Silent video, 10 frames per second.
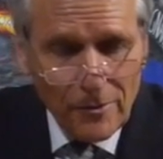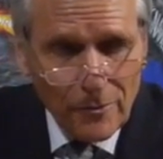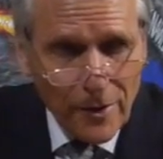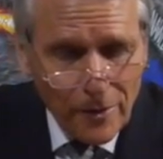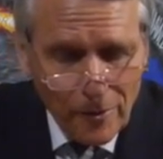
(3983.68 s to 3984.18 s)

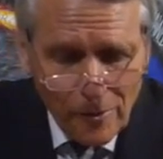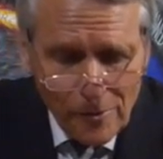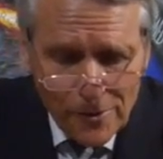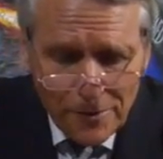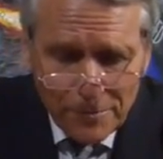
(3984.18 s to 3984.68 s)
where
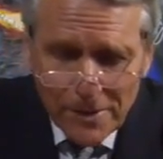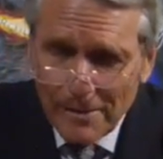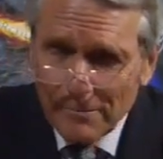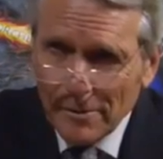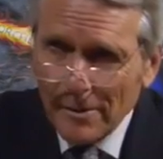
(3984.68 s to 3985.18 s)
all the
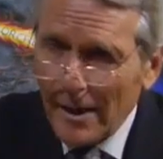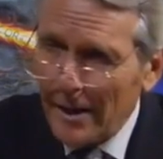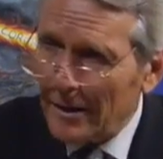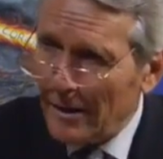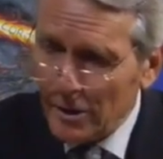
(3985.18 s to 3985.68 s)
people
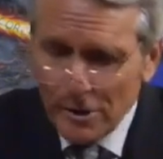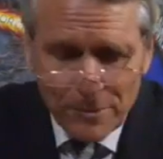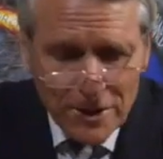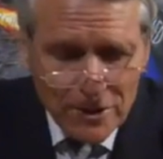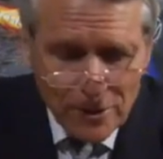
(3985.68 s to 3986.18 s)
are going to
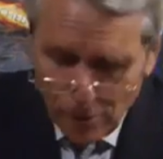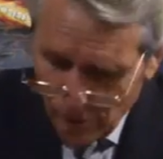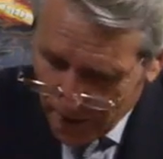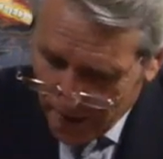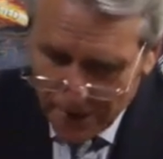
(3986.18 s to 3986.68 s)
be
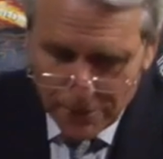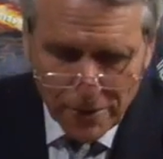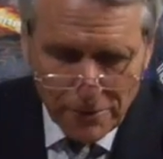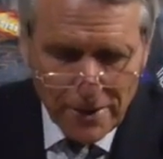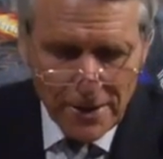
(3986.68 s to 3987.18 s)
slaughtered, as
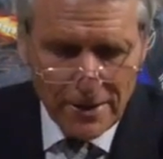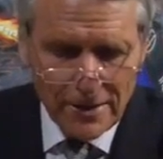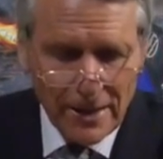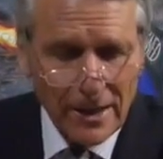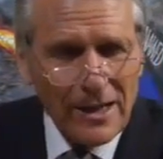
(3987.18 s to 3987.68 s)
we read
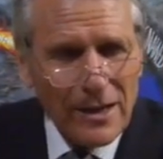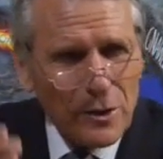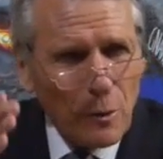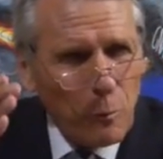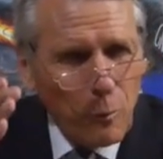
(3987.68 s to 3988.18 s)
it there,
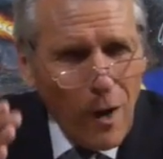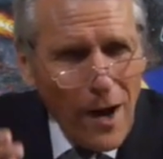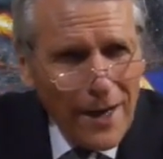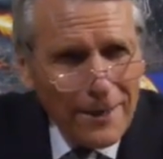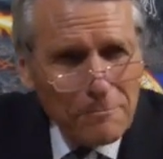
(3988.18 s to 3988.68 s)
the
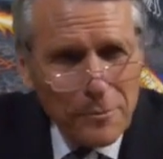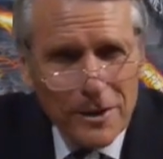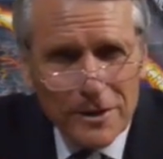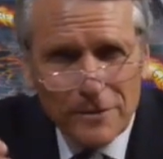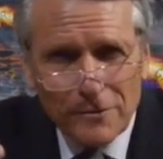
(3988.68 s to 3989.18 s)

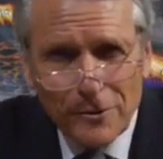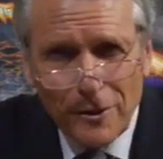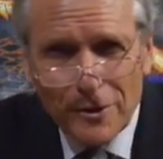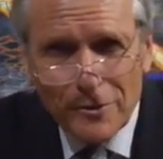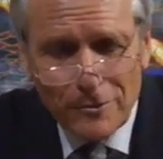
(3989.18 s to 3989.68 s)
winepress of
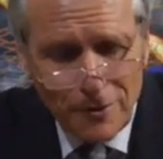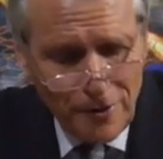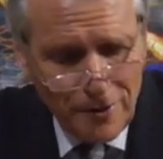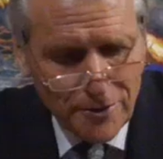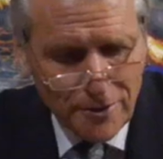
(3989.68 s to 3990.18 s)
God's
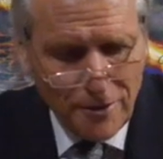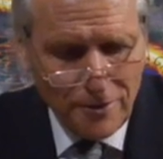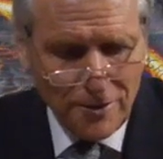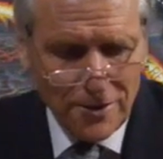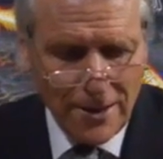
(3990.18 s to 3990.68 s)
wrath is
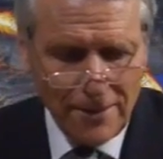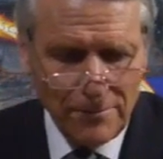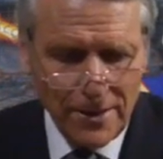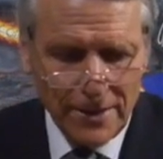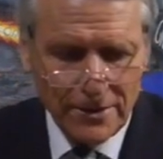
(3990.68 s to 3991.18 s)
going to
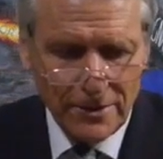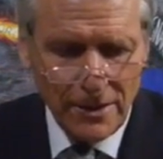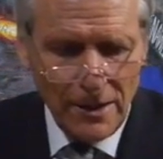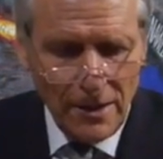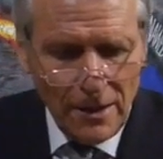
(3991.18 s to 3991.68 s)
take place.
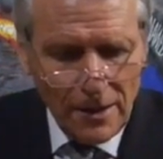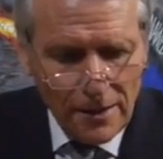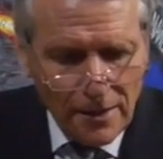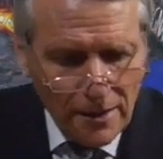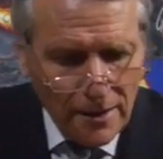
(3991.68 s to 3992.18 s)

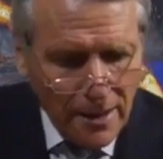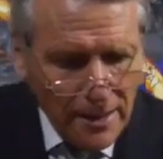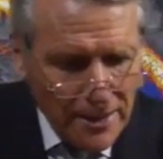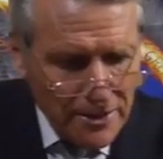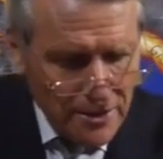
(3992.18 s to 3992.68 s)

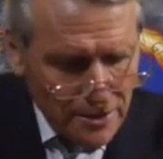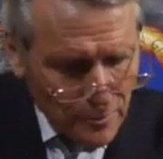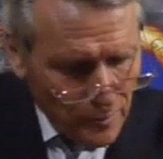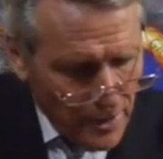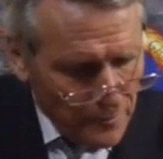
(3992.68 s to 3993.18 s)
And as
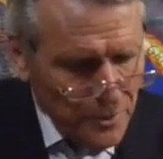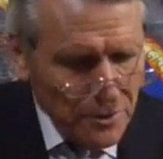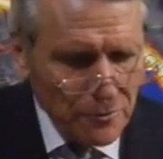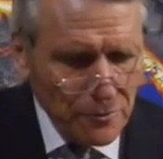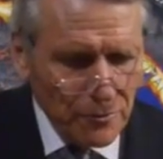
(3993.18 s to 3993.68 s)
Sister White
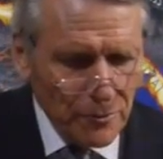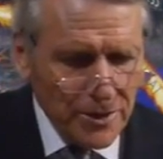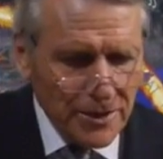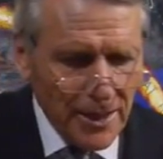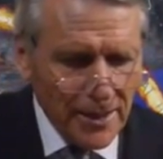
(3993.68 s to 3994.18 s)

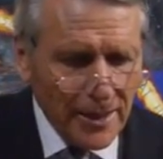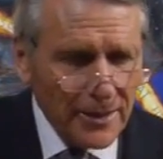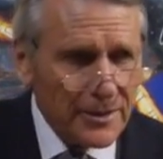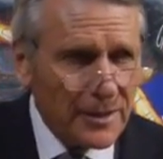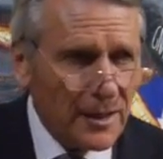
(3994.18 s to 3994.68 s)
was telling
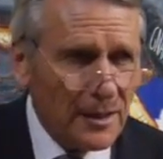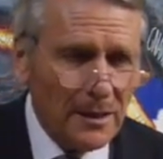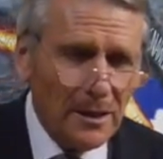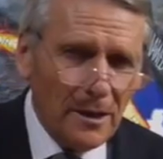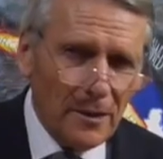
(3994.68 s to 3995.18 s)
us there,
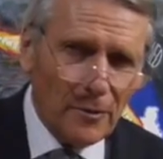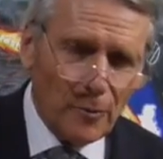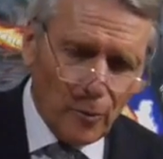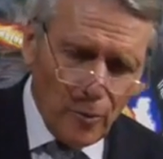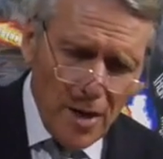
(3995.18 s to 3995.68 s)

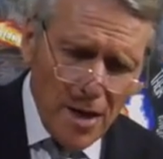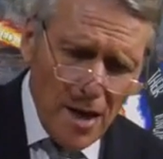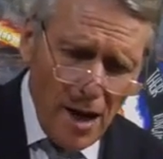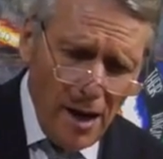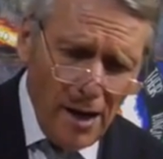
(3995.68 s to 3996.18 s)

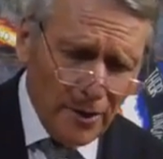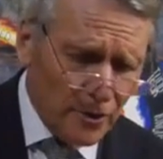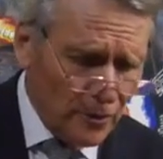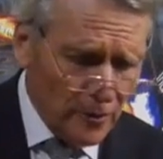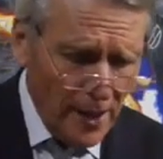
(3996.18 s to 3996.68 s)
we are
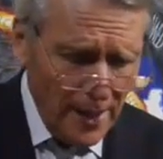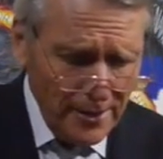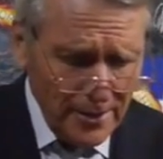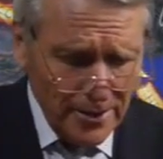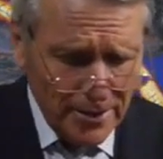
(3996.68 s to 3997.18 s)
to
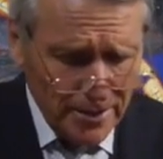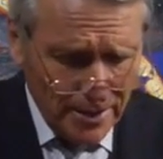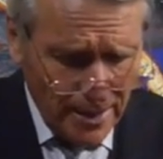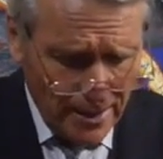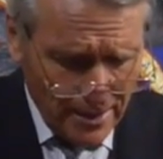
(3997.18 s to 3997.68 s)

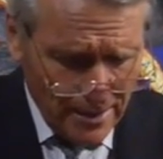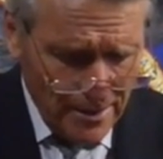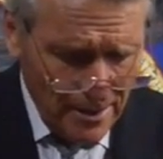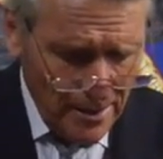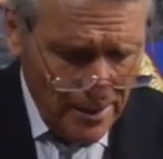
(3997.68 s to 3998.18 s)
understand